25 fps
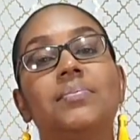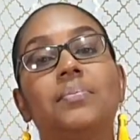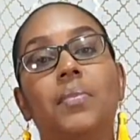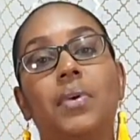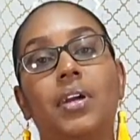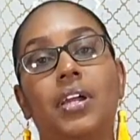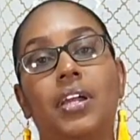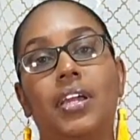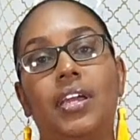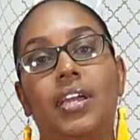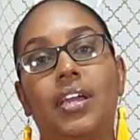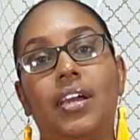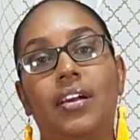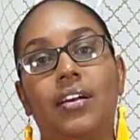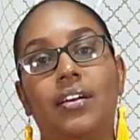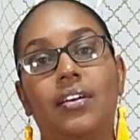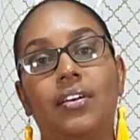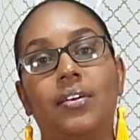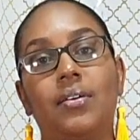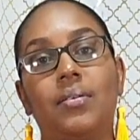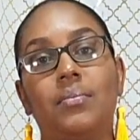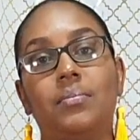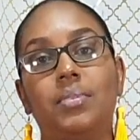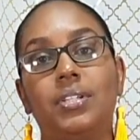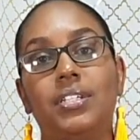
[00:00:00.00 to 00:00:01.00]
my
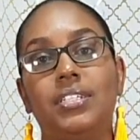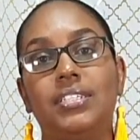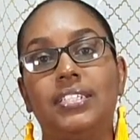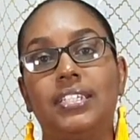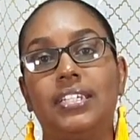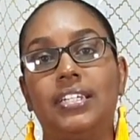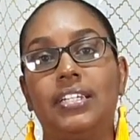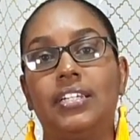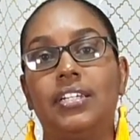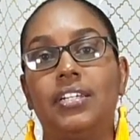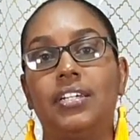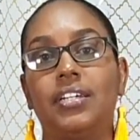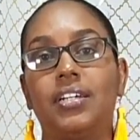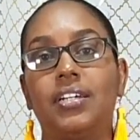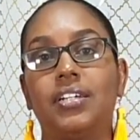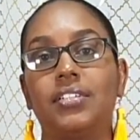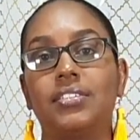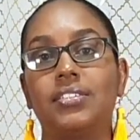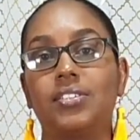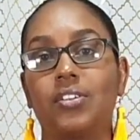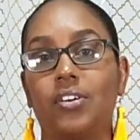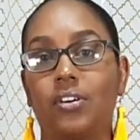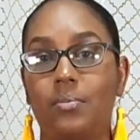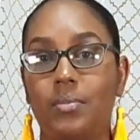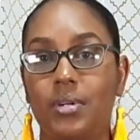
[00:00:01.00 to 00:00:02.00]
completed
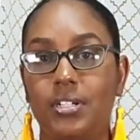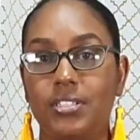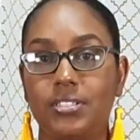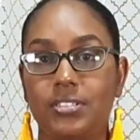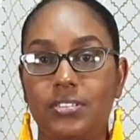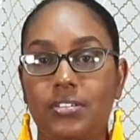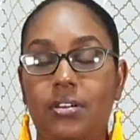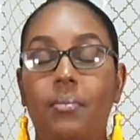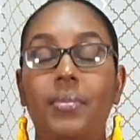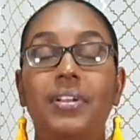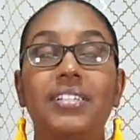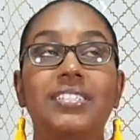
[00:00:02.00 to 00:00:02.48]
sorbetto top.